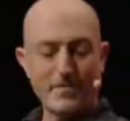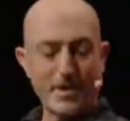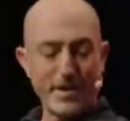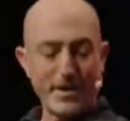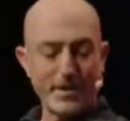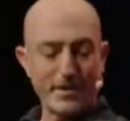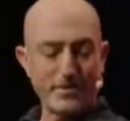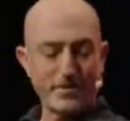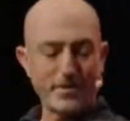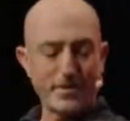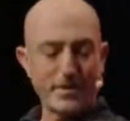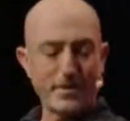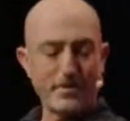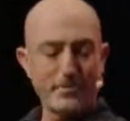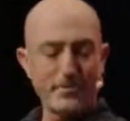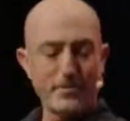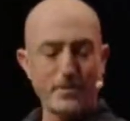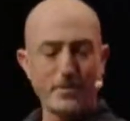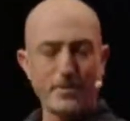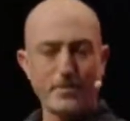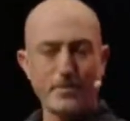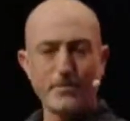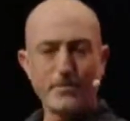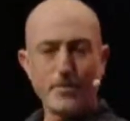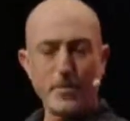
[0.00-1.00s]
right into it.
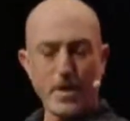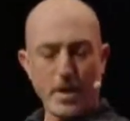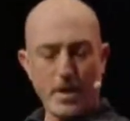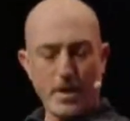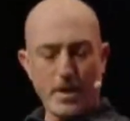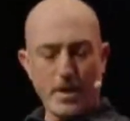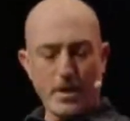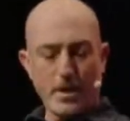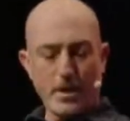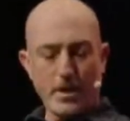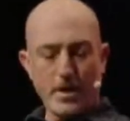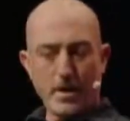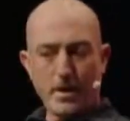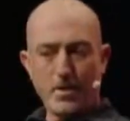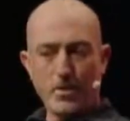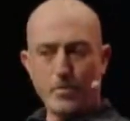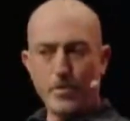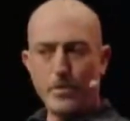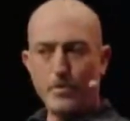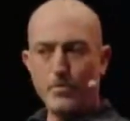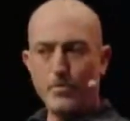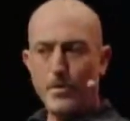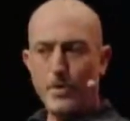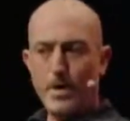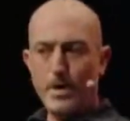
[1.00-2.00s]
So
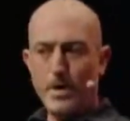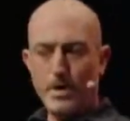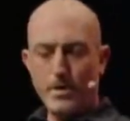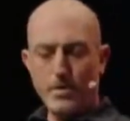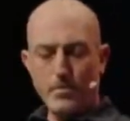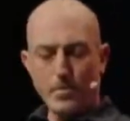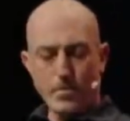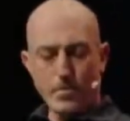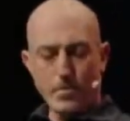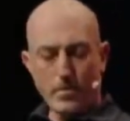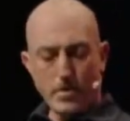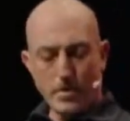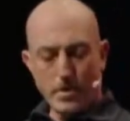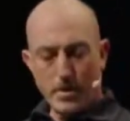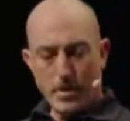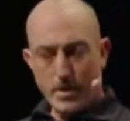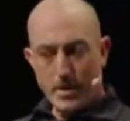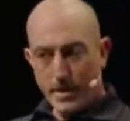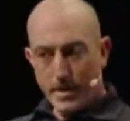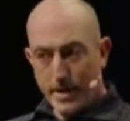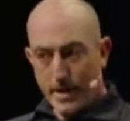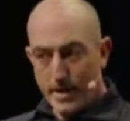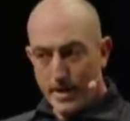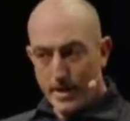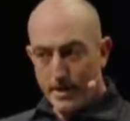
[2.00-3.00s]
when we were
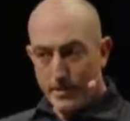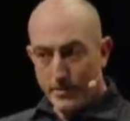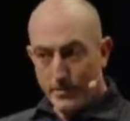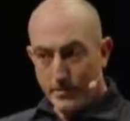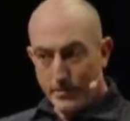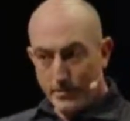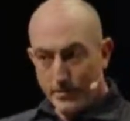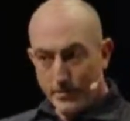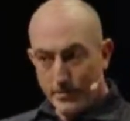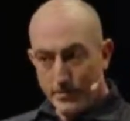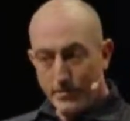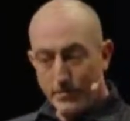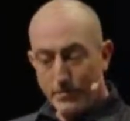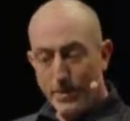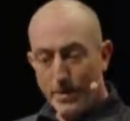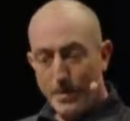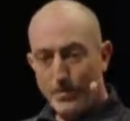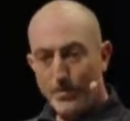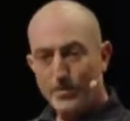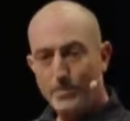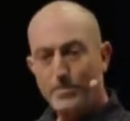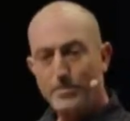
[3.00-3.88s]
kids, we would